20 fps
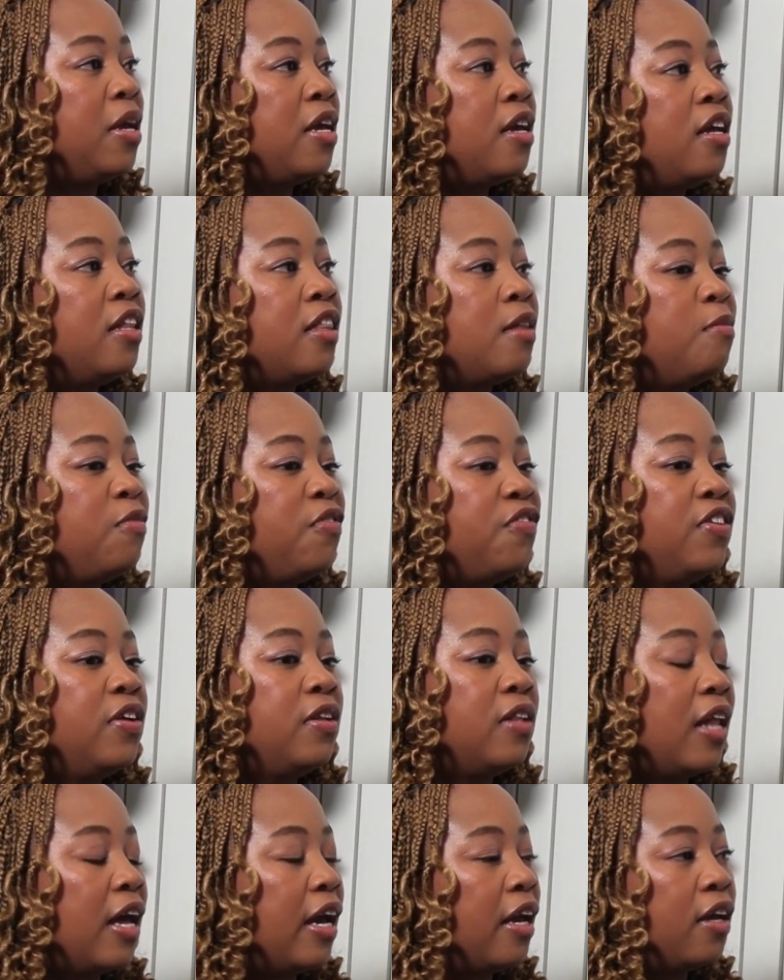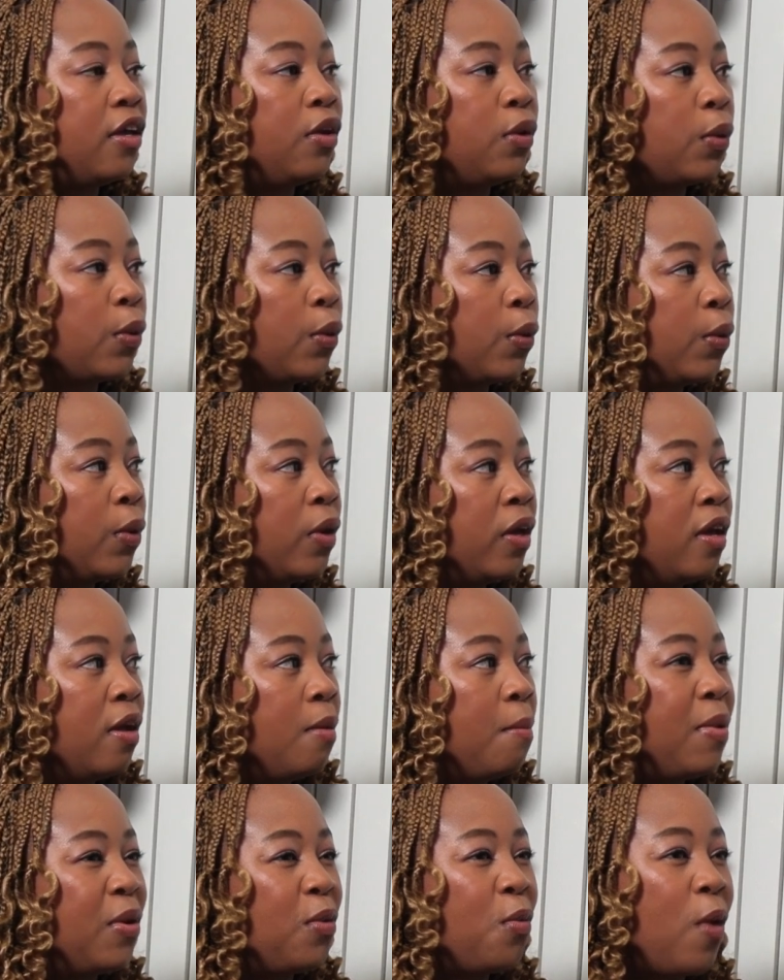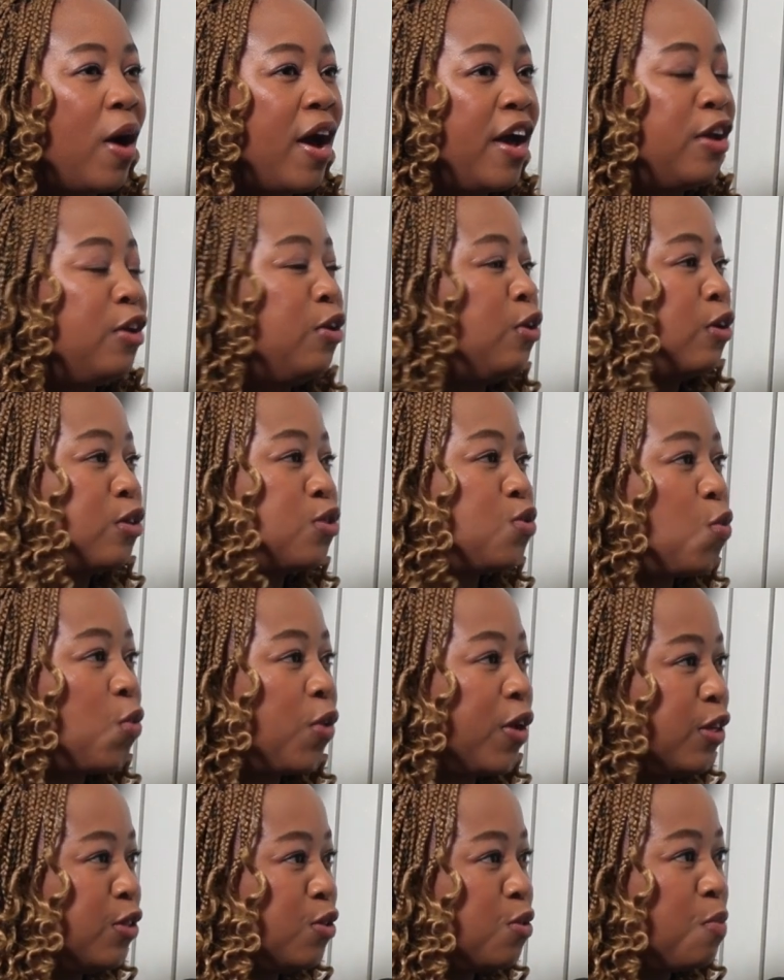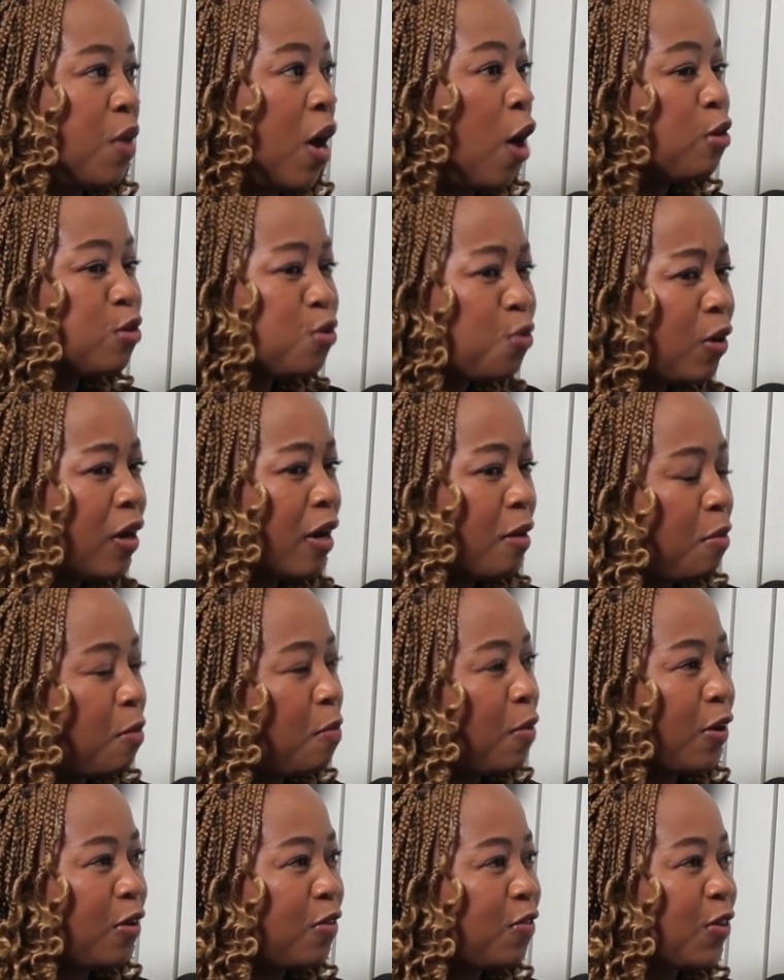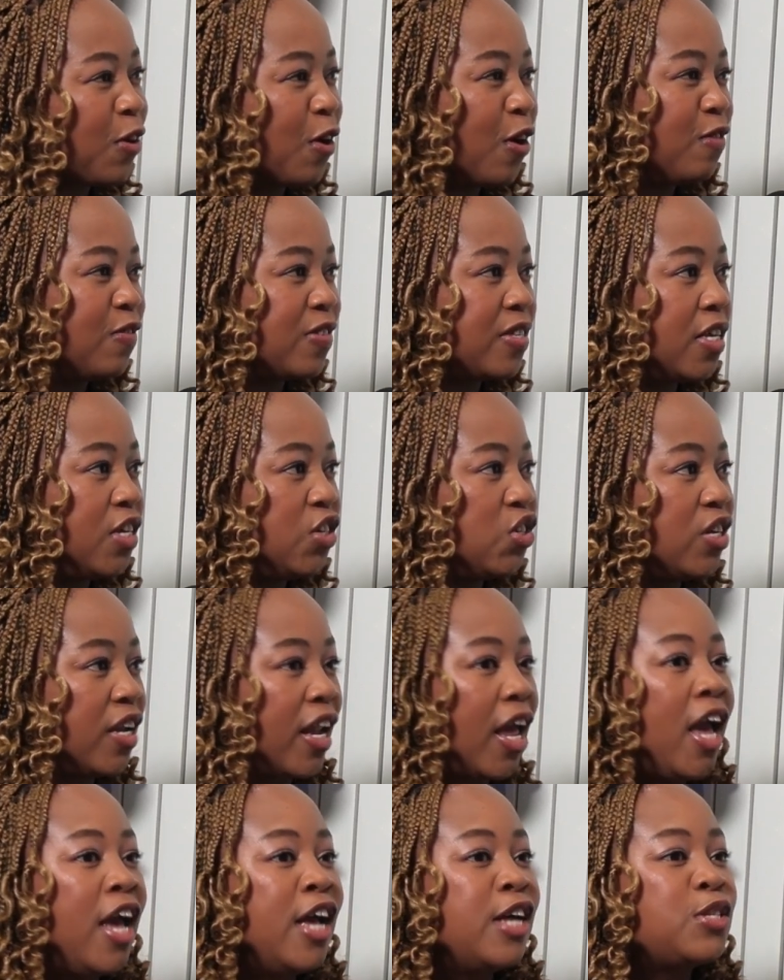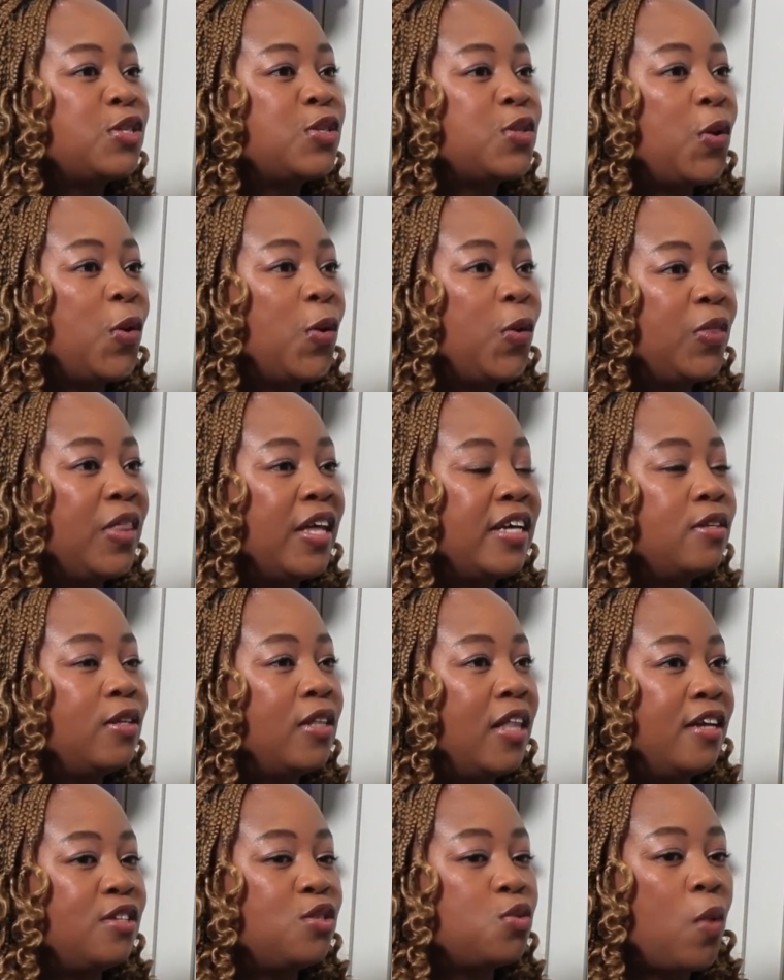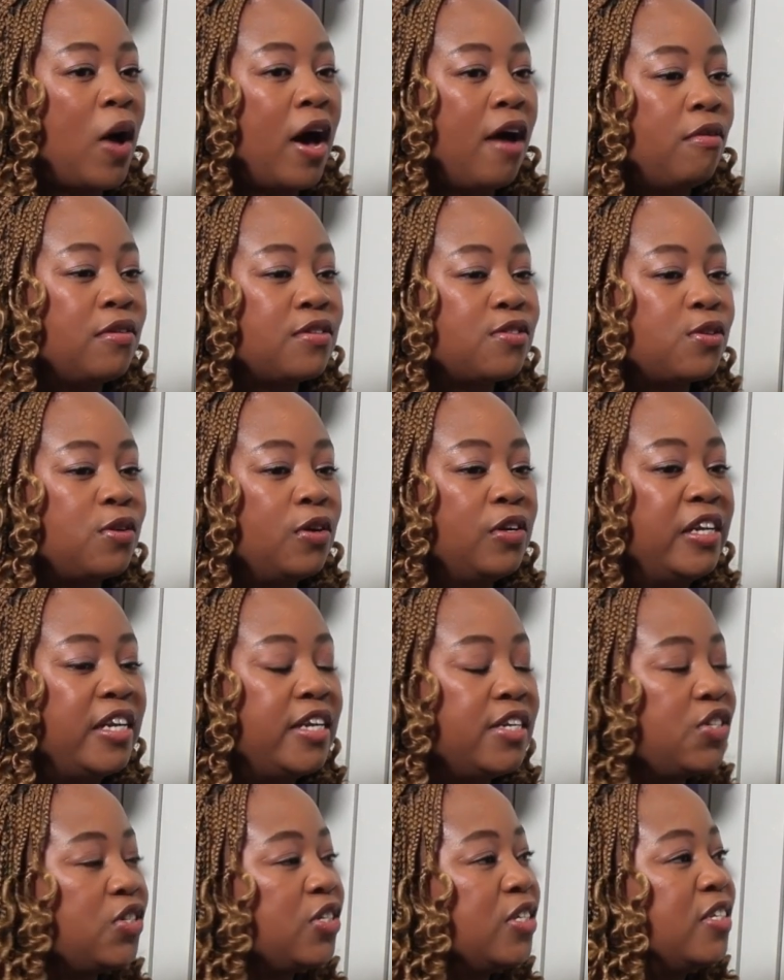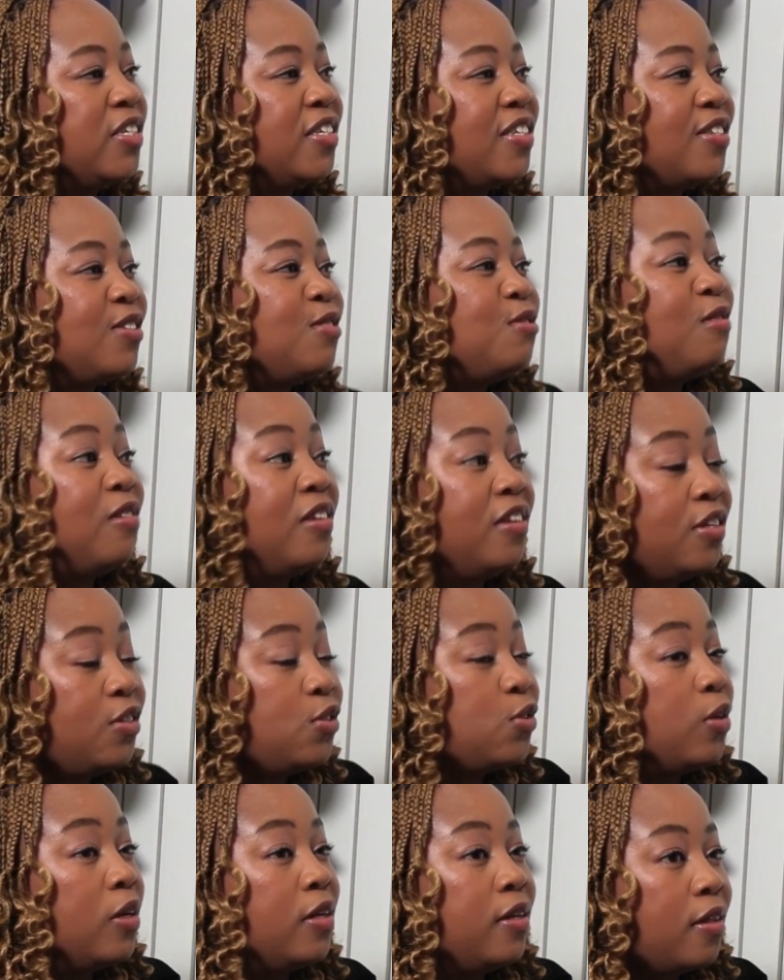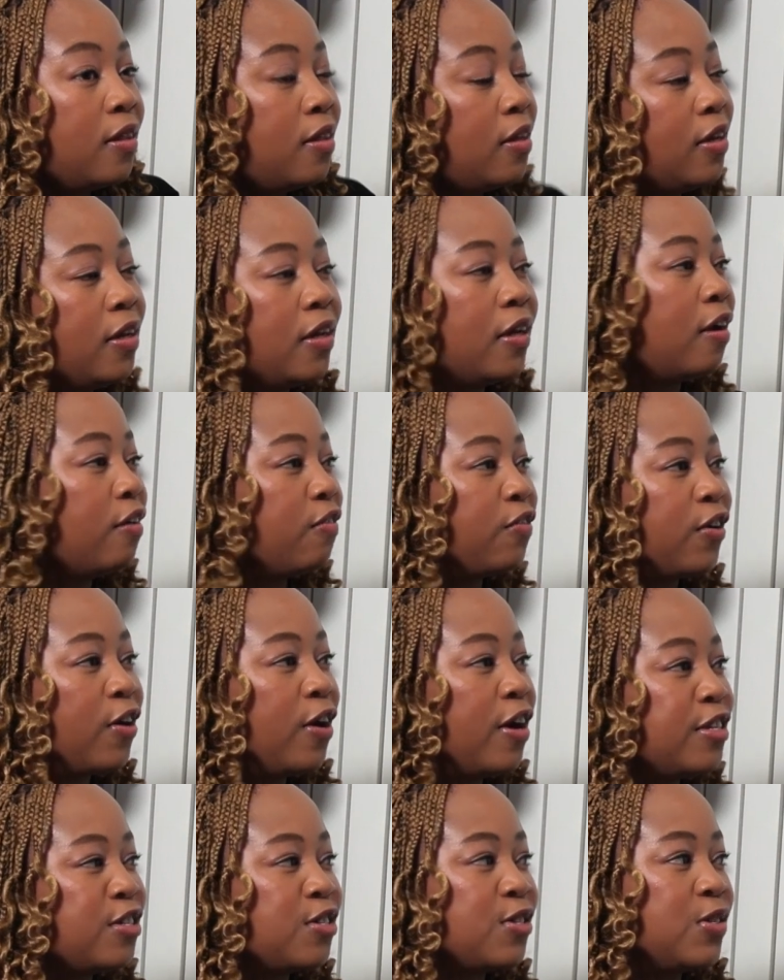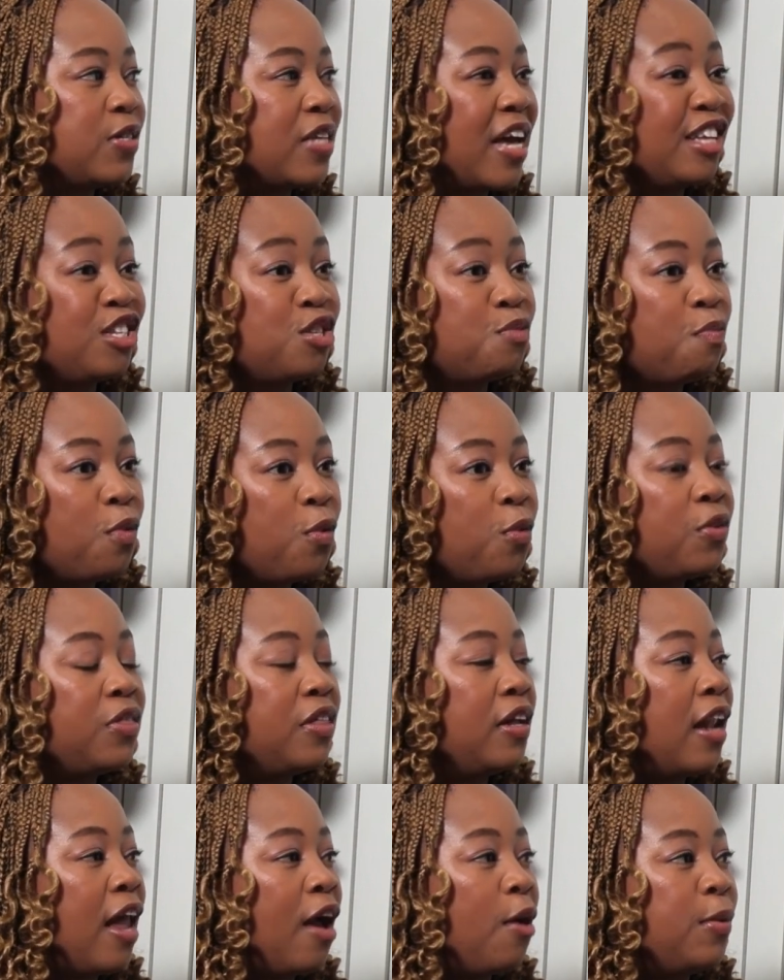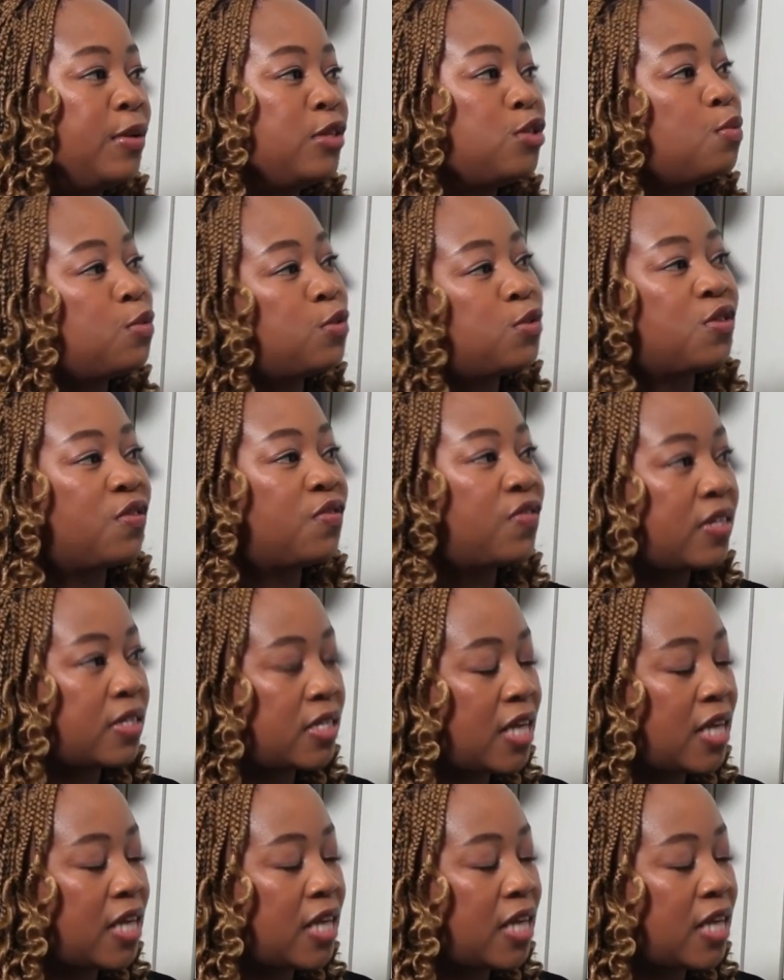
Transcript: making them feel like, you know, but why are you not talking to me? I also want to be part of the conversation. So that's why I was conditioned to literally think in Afrikaans, because I spoke the language most of the